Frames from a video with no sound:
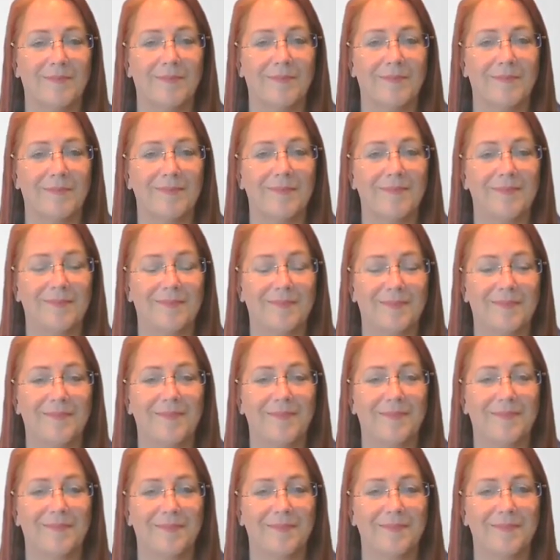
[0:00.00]

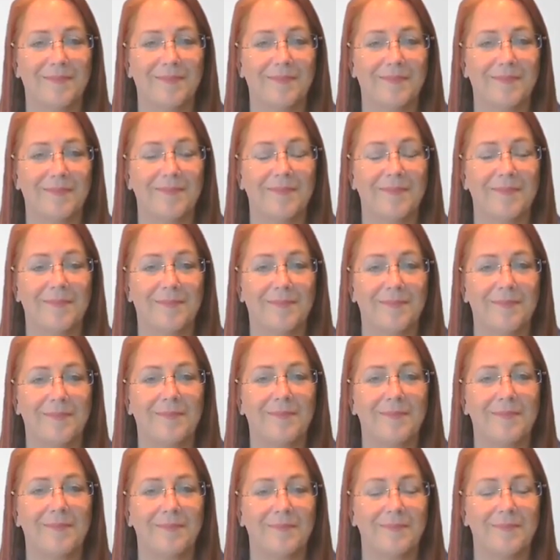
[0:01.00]

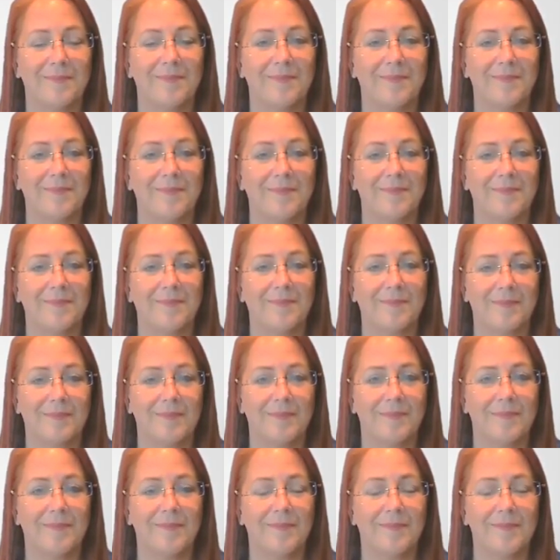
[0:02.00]

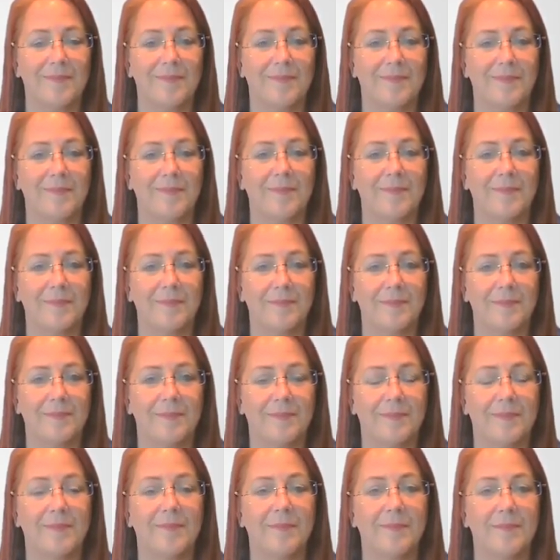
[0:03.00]

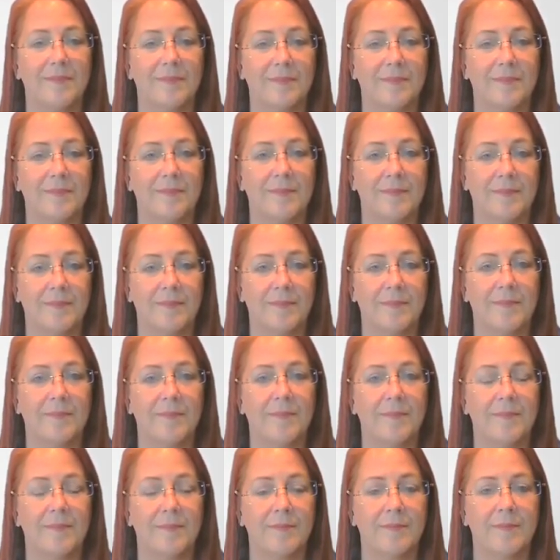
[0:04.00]

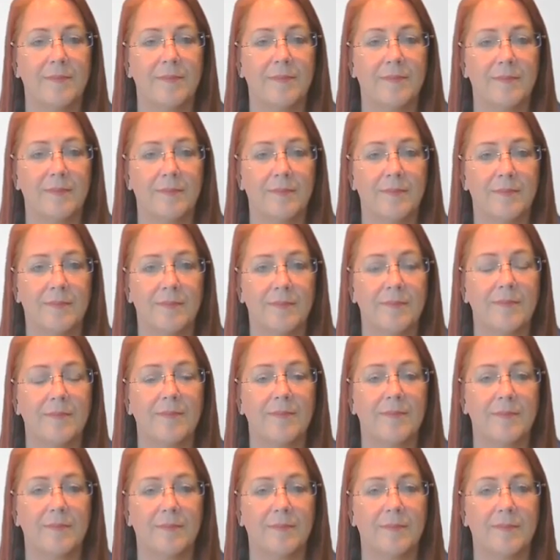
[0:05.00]

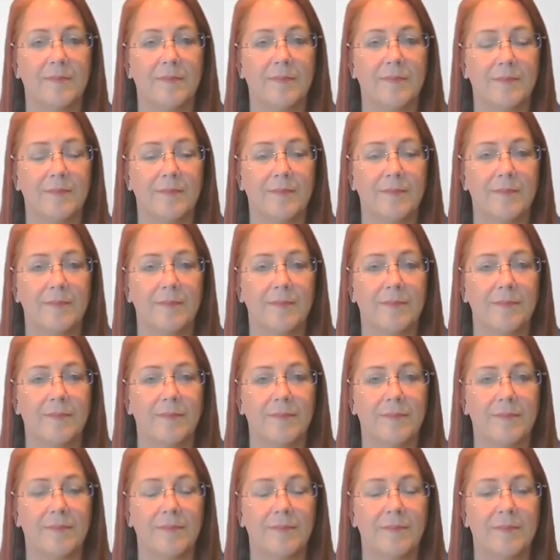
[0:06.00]

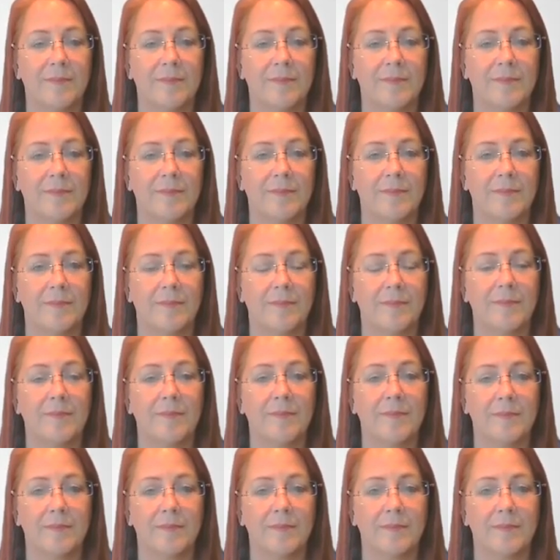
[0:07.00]
(silent)